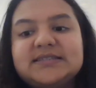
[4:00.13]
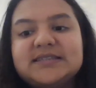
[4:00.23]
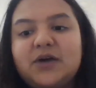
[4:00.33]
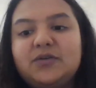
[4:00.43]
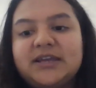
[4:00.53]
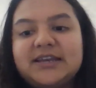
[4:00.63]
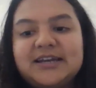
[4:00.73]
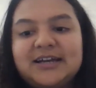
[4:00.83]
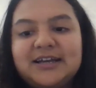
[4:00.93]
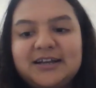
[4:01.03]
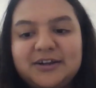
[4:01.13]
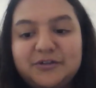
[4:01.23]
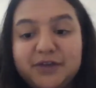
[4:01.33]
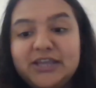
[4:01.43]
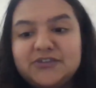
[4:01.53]
discounted
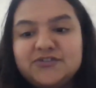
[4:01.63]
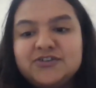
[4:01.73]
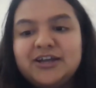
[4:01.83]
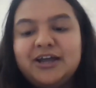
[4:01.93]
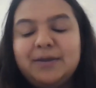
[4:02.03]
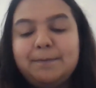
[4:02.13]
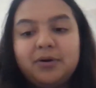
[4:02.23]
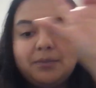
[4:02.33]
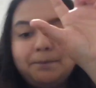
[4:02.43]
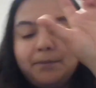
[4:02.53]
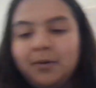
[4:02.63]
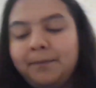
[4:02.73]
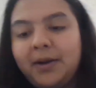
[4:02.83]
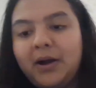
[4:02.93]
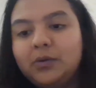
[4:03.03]
range per
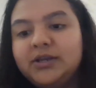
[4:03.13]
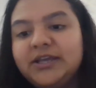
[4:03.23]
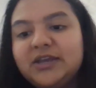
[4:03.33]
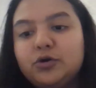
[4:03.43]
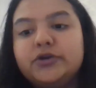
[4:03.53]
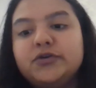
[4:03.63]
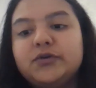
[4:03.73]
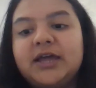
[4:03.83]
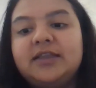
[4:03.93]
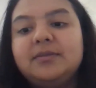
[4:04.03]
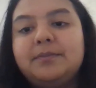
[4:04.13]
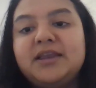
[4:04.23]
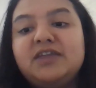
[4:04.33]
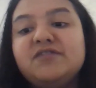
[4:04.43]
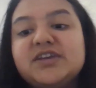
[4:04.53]
pound in order to get the
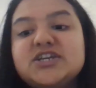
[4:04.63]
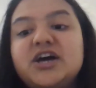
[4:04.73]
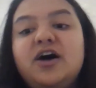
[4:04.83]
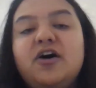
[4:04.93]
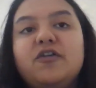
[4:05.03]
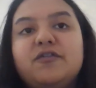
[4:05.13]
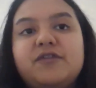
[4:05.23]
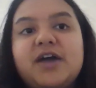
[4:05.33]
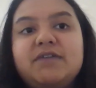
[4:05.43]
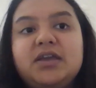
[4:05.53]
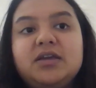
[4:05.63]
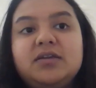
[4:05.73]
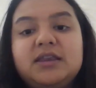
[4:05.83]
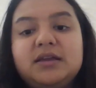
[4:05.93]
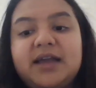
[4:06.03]
benefit of having
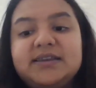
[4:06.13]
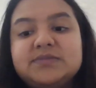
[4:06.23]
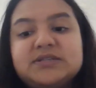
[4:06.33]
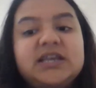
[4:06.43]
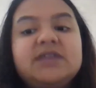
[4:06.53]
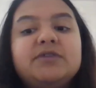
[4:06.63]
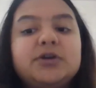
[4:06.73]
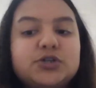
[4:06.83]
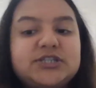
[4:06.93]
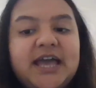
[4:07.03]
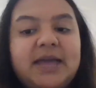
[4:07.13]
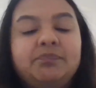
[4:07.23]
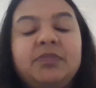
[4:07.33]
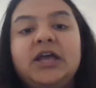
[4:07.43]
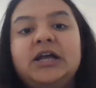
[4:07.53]
the items delivered on
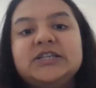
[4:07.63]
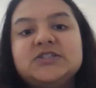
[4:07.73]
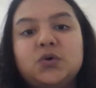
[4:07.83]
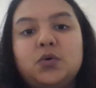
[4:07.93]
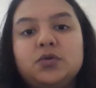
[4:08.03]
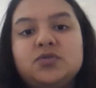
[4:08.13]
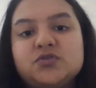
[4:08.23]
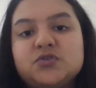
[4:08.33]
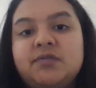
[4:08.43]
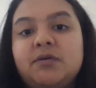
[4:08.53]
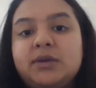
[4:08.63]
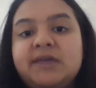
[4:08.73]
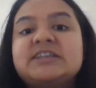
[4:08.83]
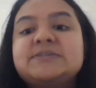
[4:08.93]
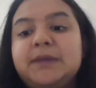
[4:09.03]
time. So far what
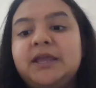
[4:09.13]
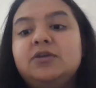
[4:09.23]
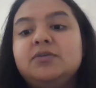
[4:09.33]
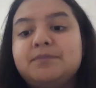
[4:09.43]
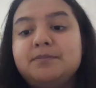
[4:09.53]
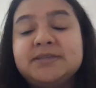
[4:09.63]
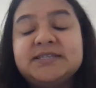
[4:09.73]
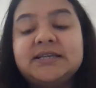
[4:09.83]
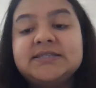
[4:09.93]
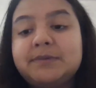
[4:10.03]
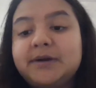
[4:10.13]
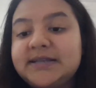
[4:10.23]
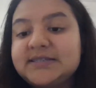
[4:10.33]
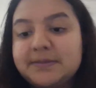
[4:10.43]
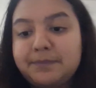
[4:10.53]
I've explained basically
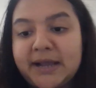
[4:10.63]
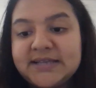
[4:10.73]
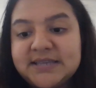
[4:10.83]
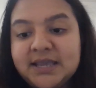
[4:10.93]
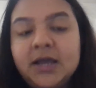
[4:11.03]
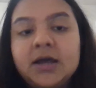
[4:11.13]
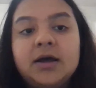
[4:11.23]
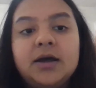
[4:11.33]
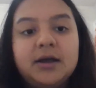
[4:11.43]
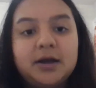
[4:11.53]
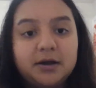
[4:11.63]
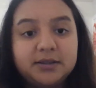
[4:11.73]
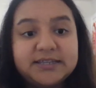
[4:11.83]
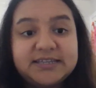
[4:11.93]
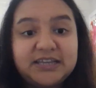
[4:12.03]
summarizes the pricing,
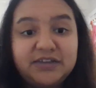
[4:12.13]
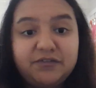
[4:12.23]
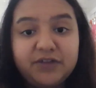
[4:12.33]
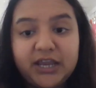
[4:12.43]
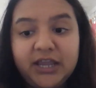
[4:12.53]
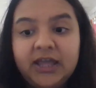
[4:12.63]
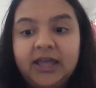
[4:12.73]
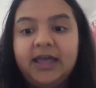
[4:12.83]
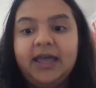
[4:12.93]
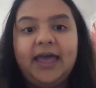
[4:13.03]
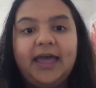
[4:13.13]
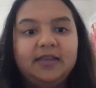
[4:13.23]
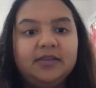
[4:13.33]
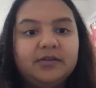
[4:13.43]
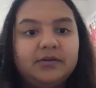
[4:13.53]
the delivery,
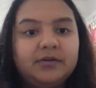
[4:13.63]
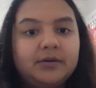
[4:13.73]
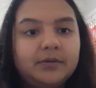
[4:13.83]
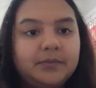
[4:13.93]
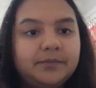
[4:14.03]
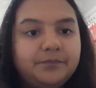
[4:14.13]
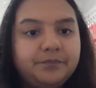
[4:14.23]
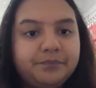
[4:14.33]
and the